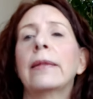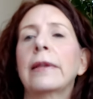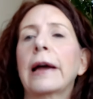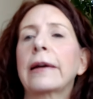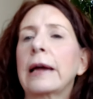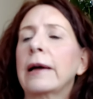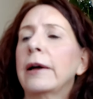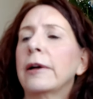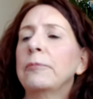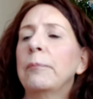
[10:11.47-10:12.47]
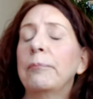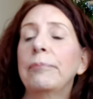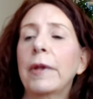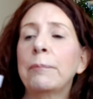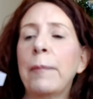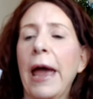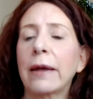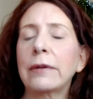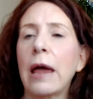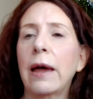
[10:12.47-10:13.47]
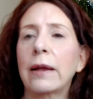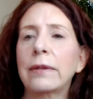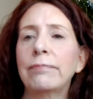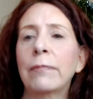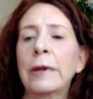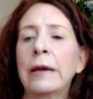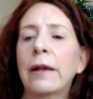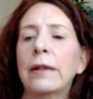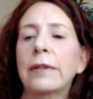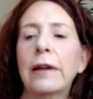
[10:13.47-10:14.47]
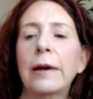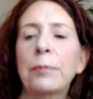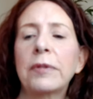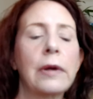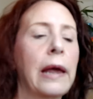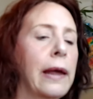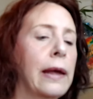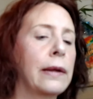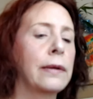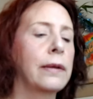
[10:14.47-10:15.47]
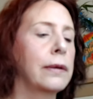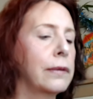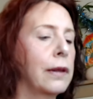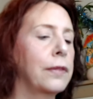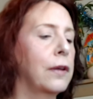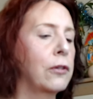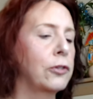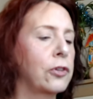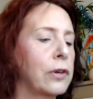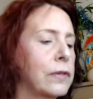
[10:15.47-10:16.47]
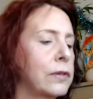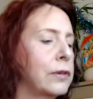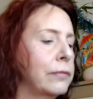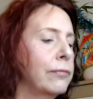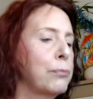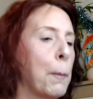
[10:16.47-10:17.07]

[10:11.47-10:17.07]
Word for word: like a uh, matte uh, lips, and they're just,